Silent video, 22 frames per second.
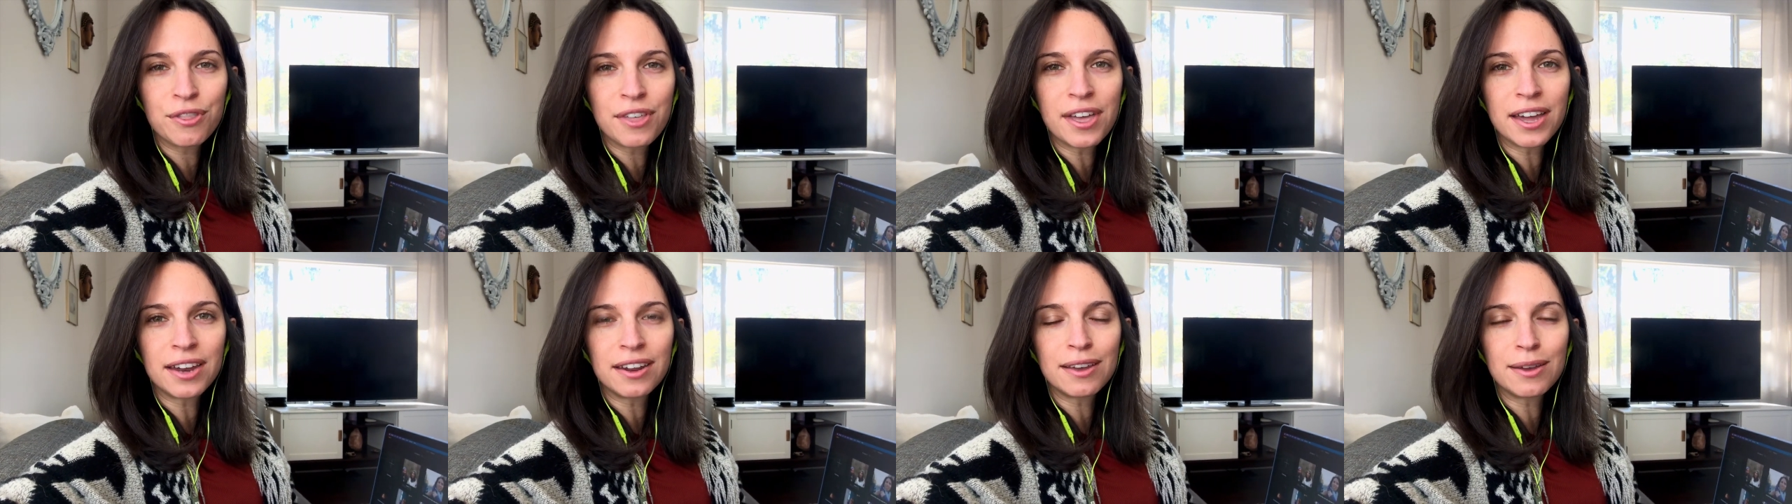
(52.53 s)

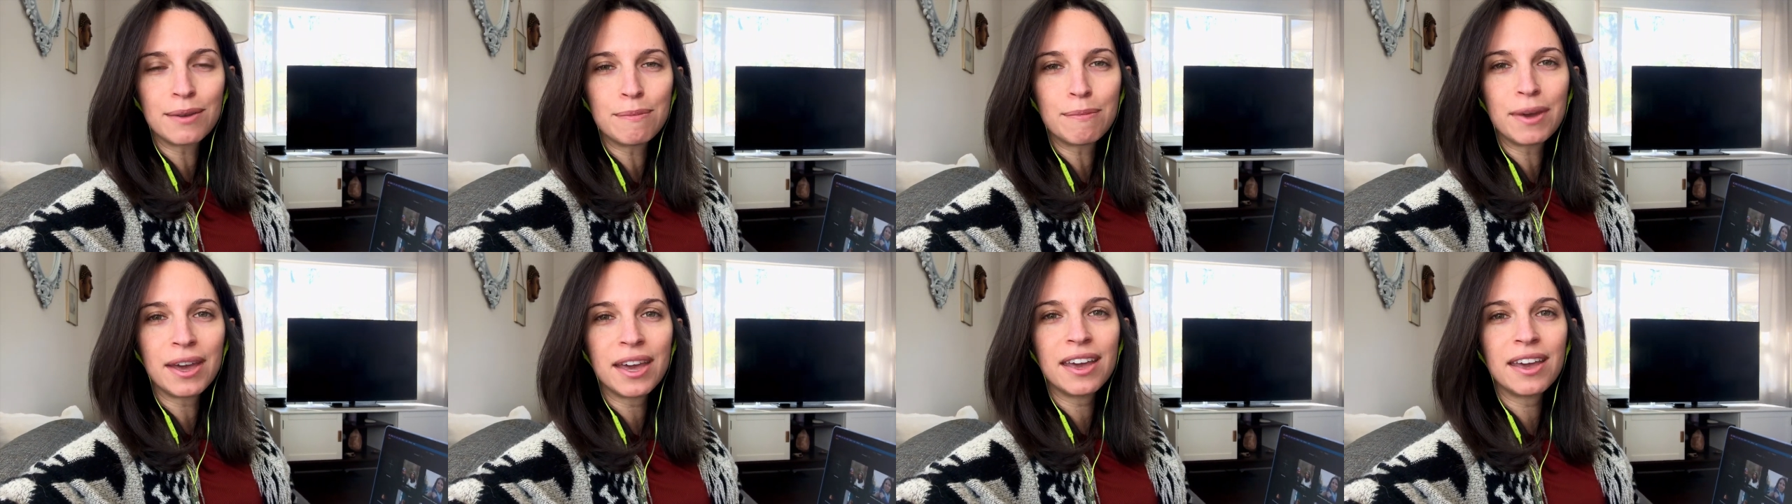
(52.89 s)
that it
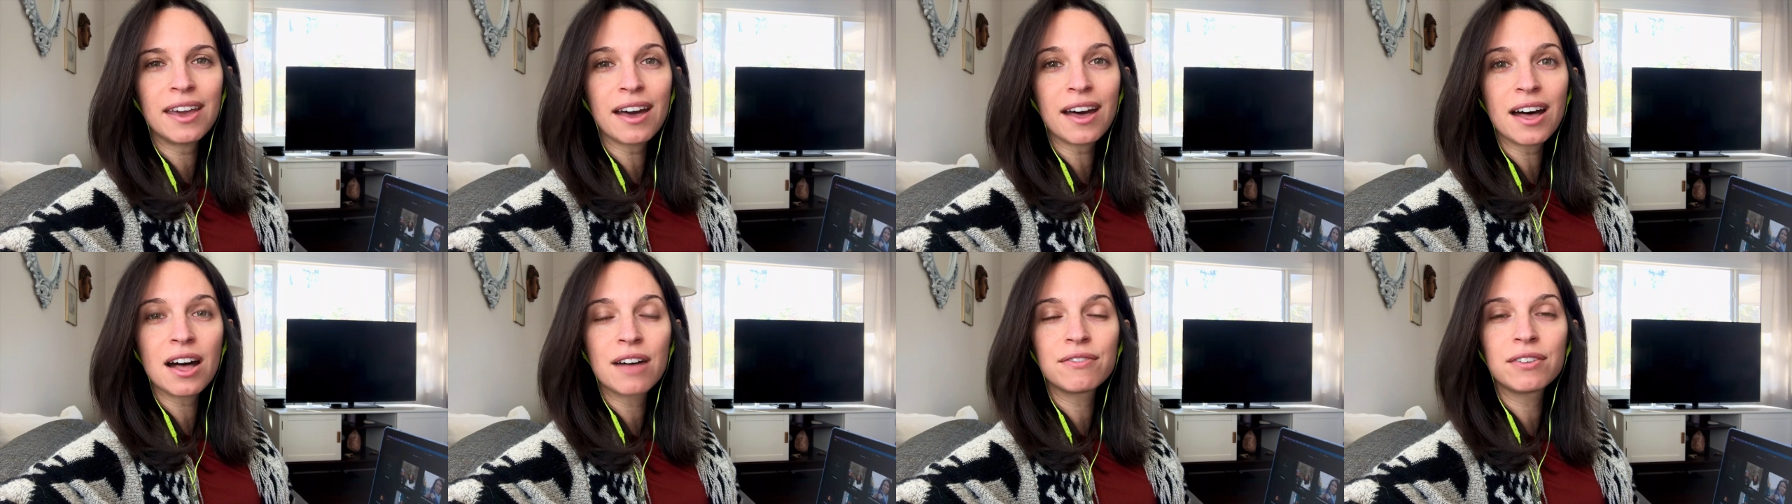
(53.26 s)
may
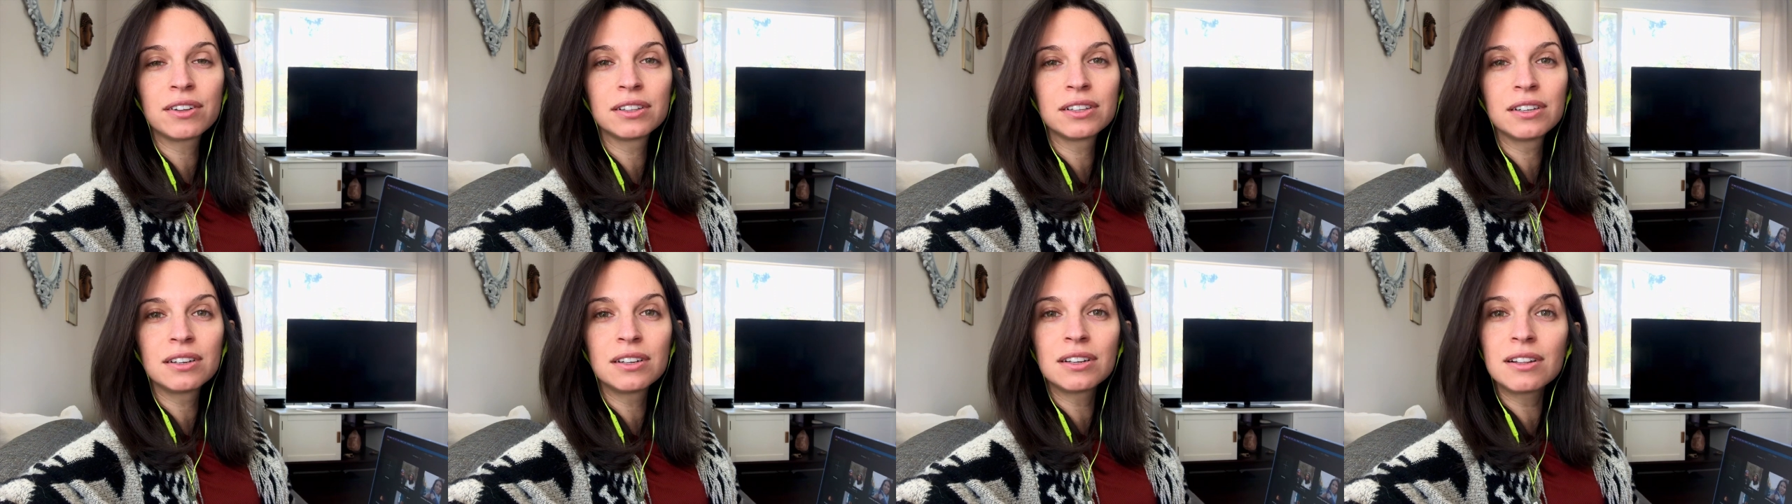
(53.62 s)
have a
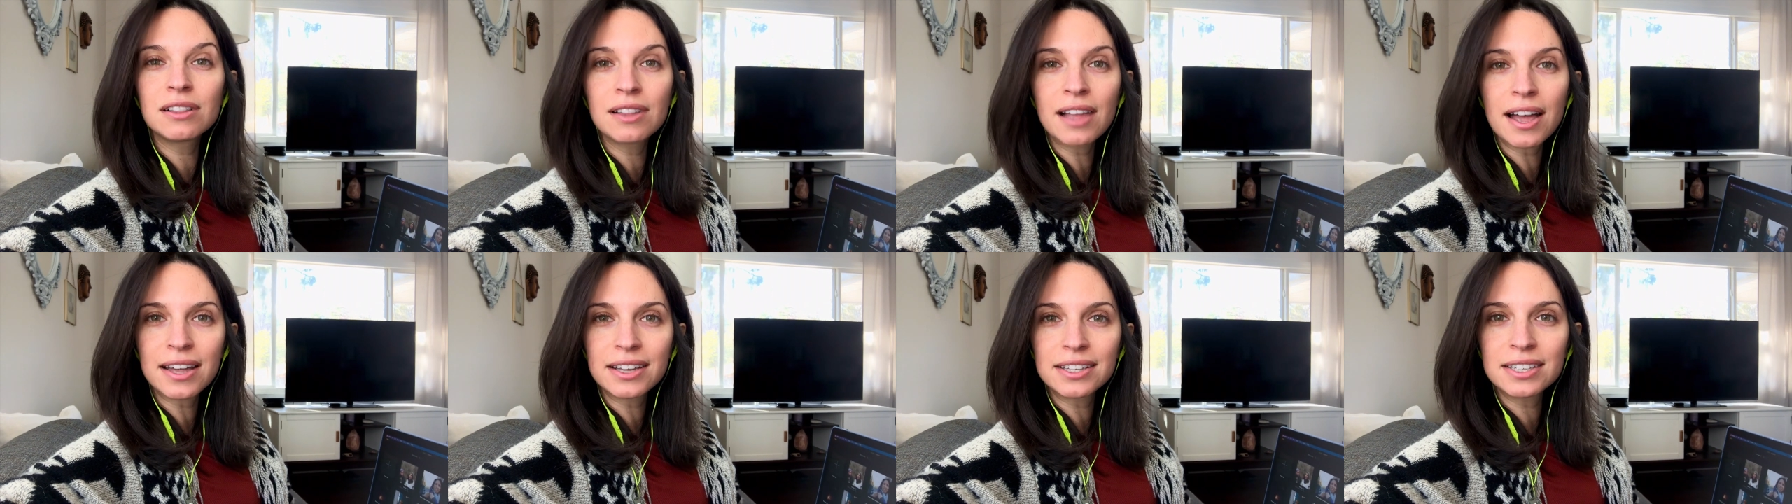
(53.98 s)
little
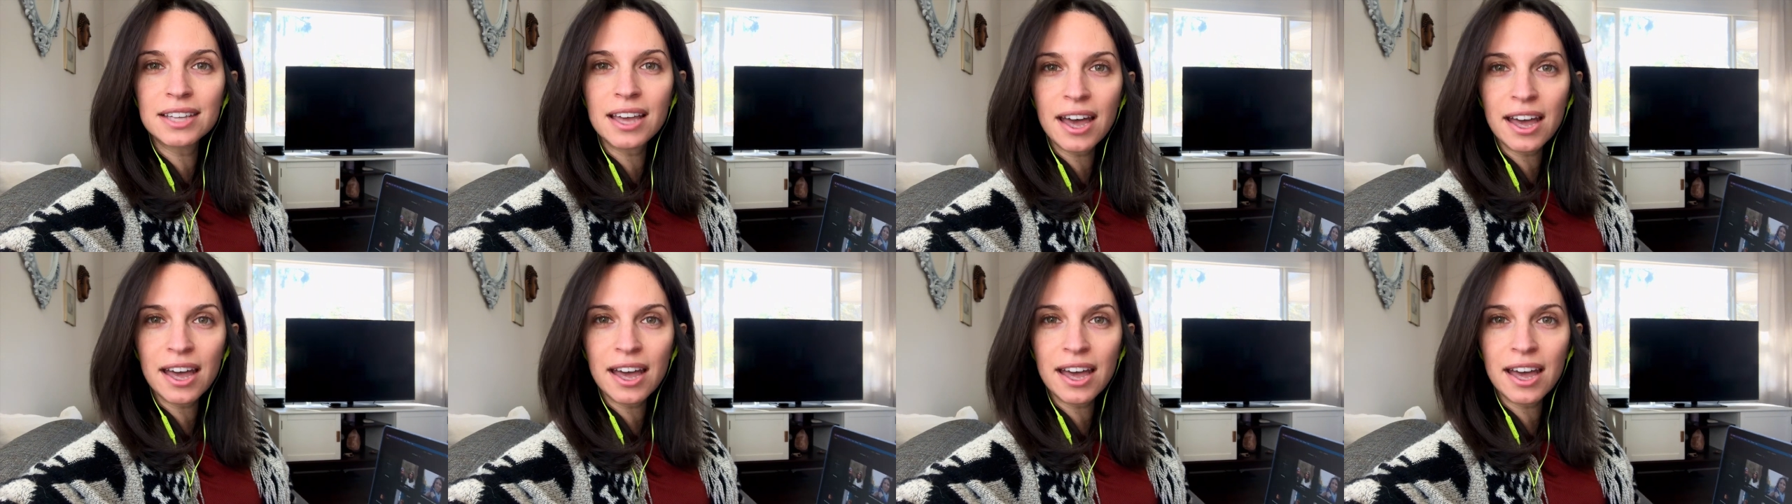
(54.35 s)
less